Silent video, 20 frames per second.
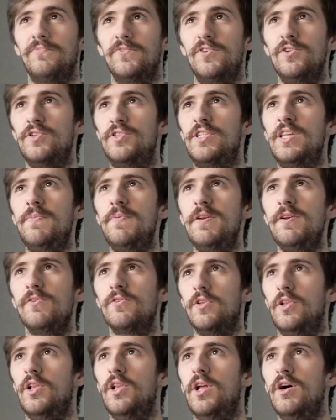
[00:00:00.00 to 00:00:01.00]
Dude, CPUs
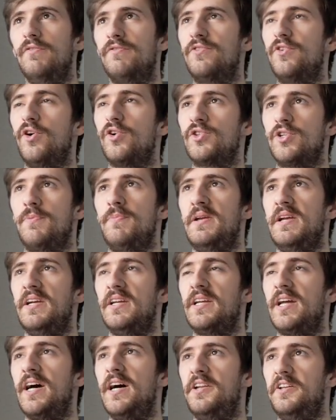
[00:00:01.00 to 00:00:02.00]
love dodging me
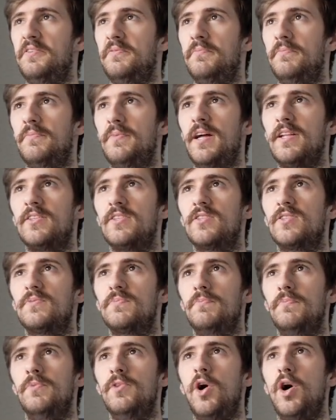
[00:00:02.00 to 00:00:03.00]
in canon. That's
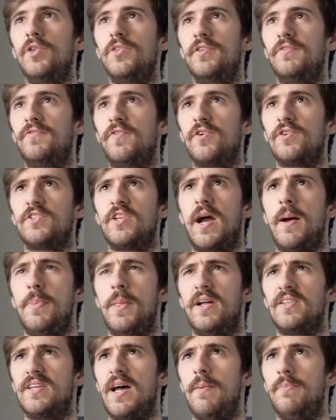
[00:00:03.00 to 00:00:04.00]
not the first time
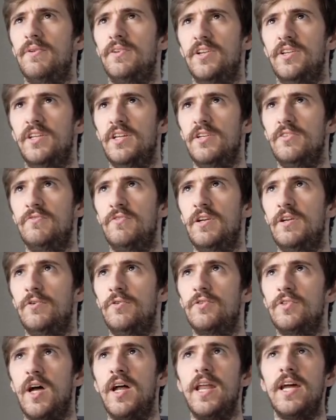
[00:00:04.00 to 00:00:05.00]
that's happened in these
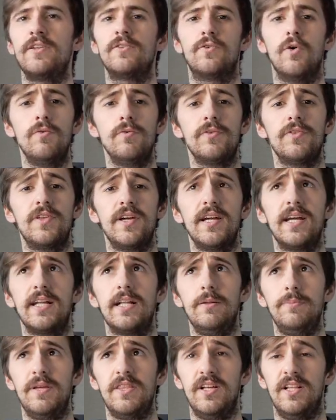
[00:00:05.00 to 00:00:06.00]
videos, and I don't think
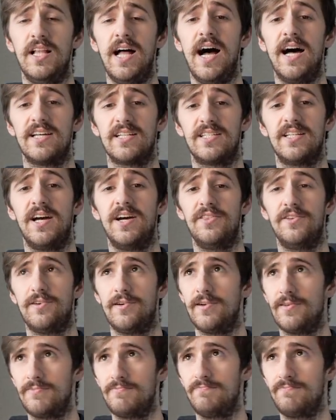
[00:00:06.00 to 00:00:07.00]
it'll be the last either,
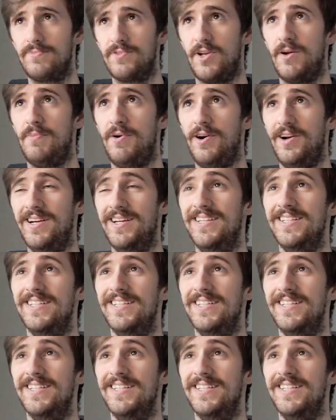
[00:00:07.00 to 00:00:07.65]
somehow.